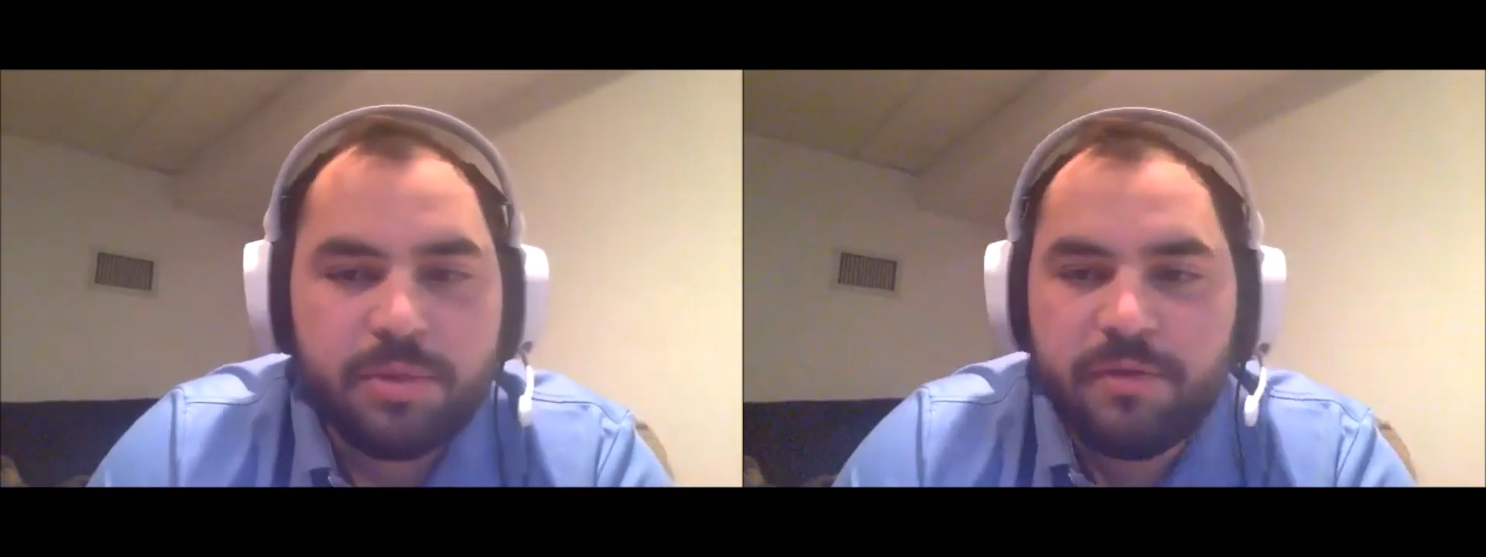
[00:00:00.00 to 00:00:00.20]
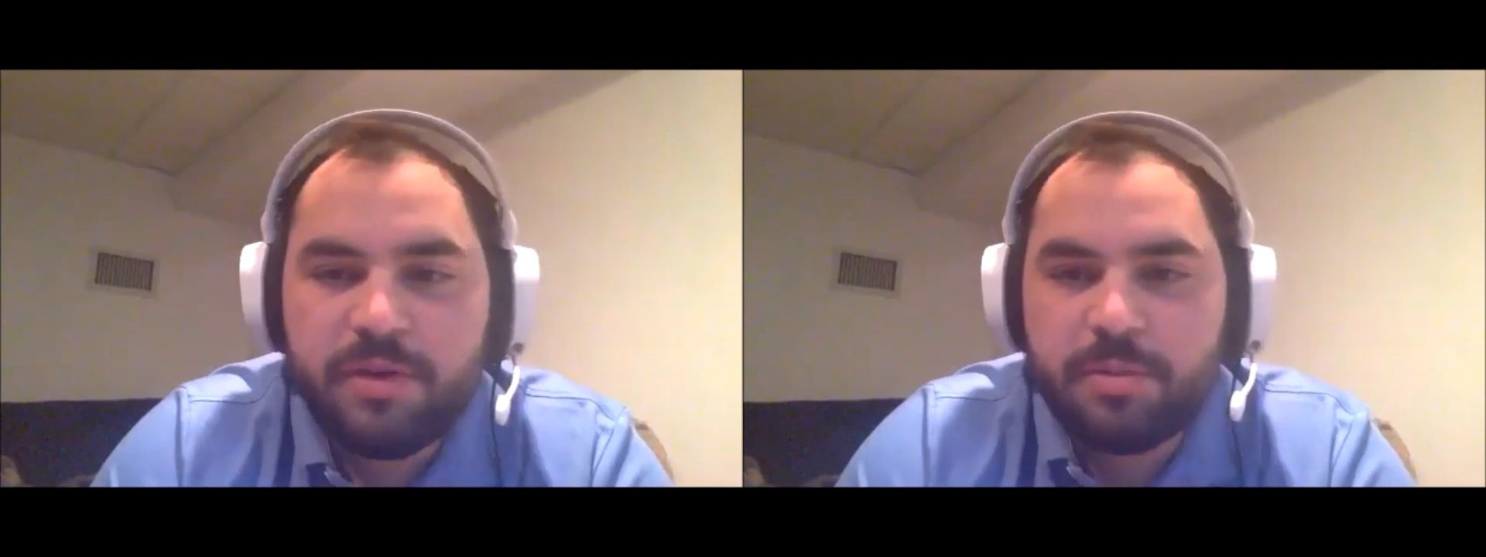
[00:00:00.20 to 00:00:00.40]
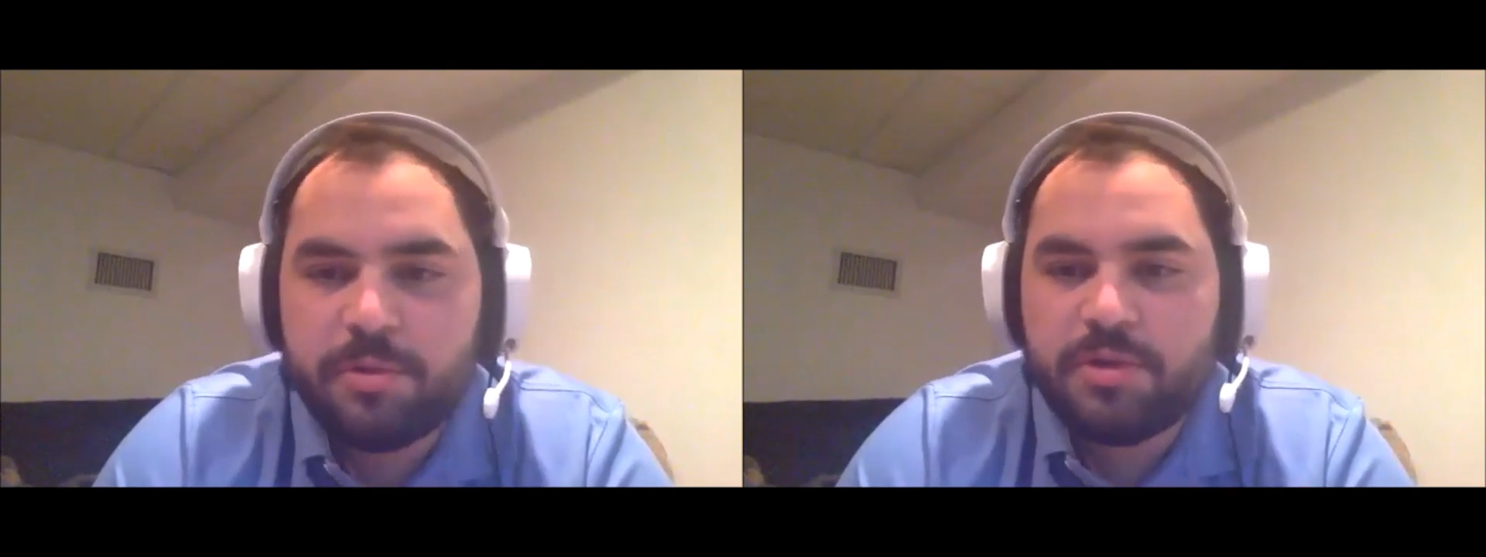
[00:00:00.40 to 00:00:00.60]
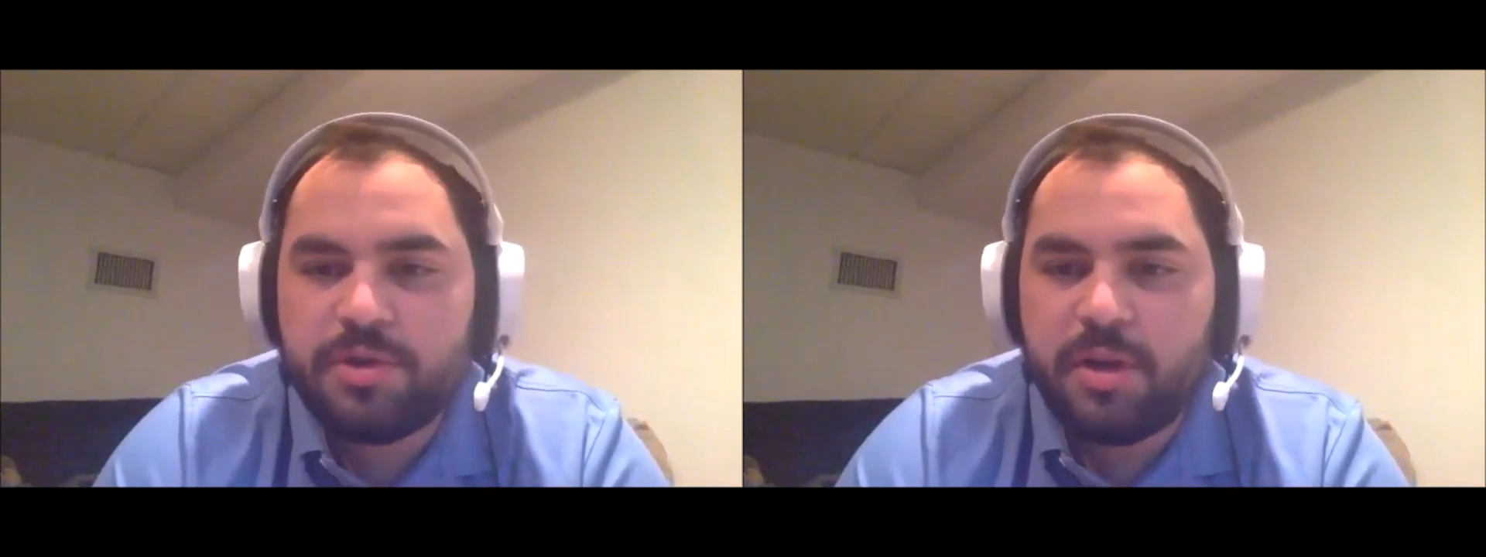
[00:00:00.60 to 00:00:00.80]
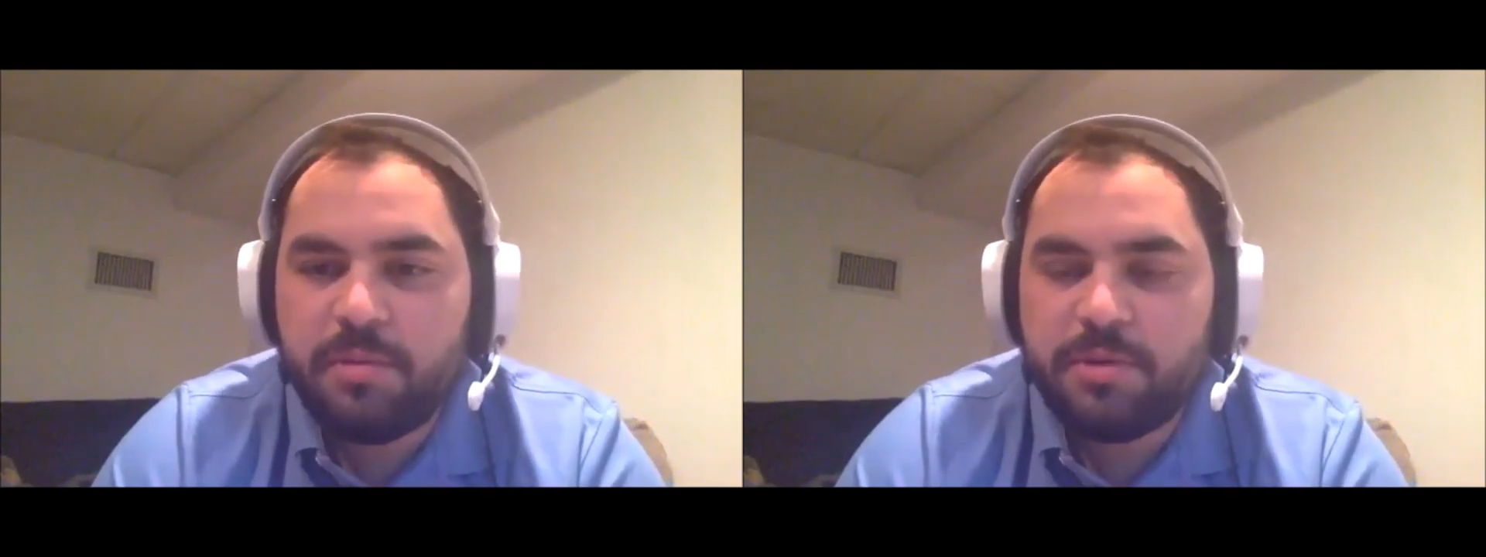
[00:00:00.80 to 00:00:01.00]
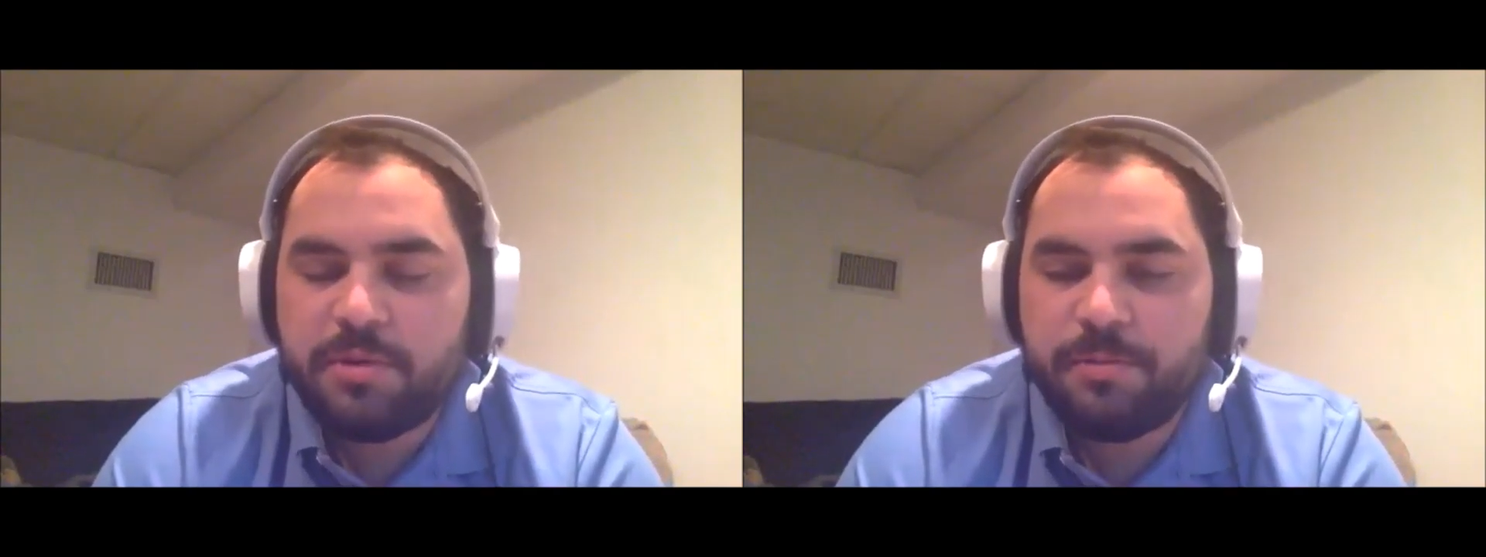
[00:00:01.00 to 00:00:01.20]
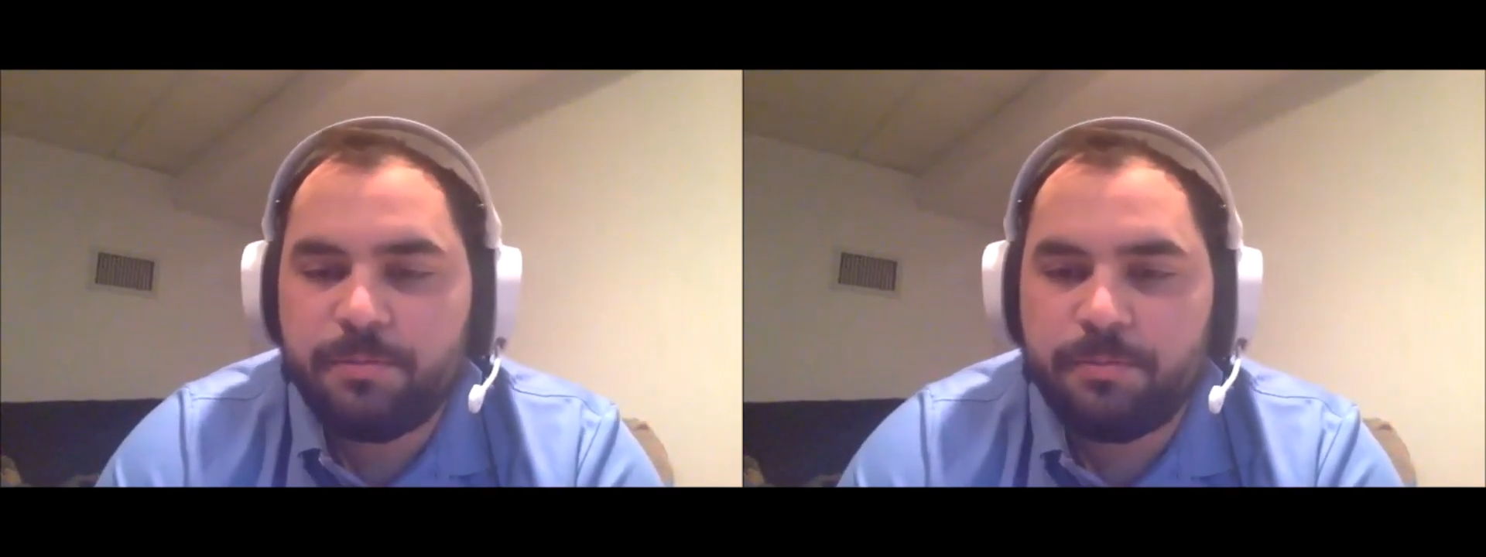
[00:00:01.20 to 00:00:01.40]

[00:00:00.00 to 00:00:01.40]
of esports jobs